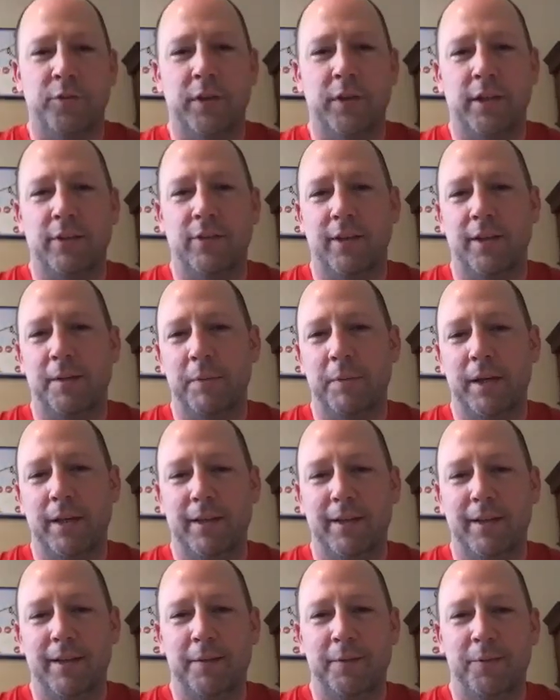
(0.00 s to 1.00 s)
it till I
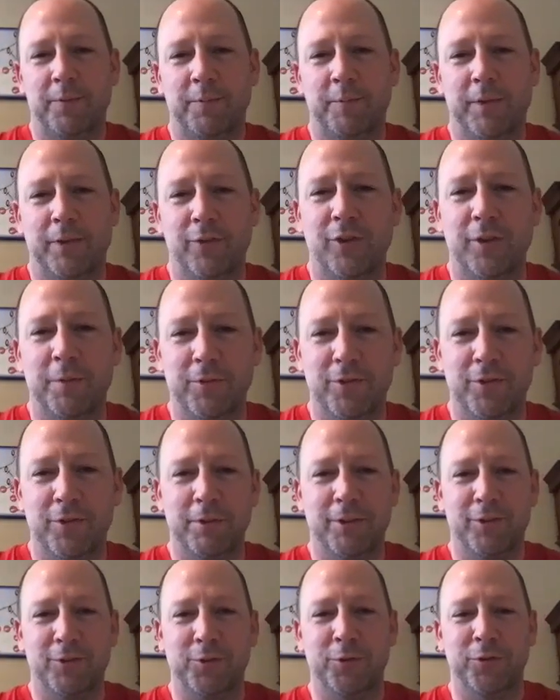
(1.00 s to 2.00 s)
make it. My dream is to
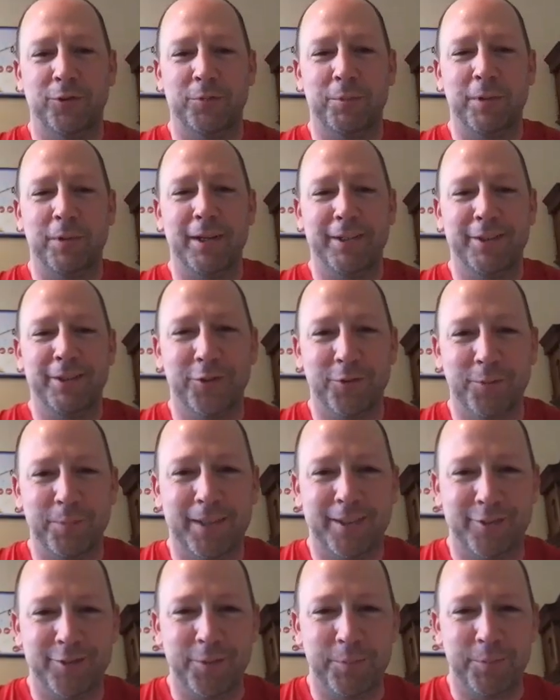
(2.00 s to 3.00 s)
be as cool as Brian
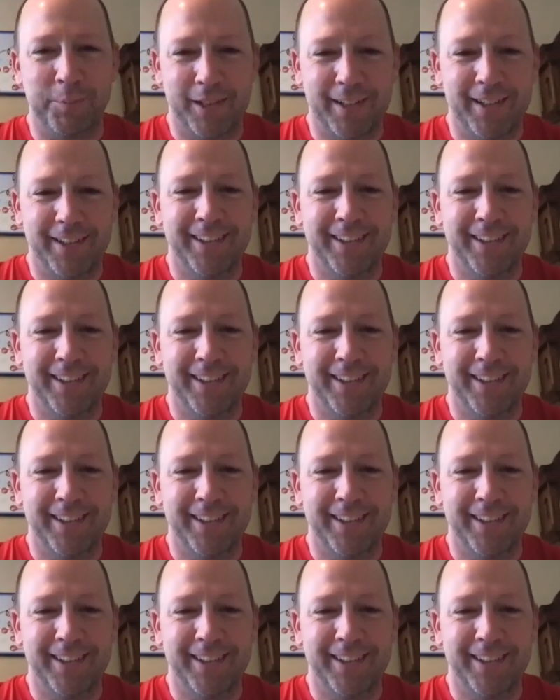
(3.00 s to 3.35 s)
Hilsabeck someday.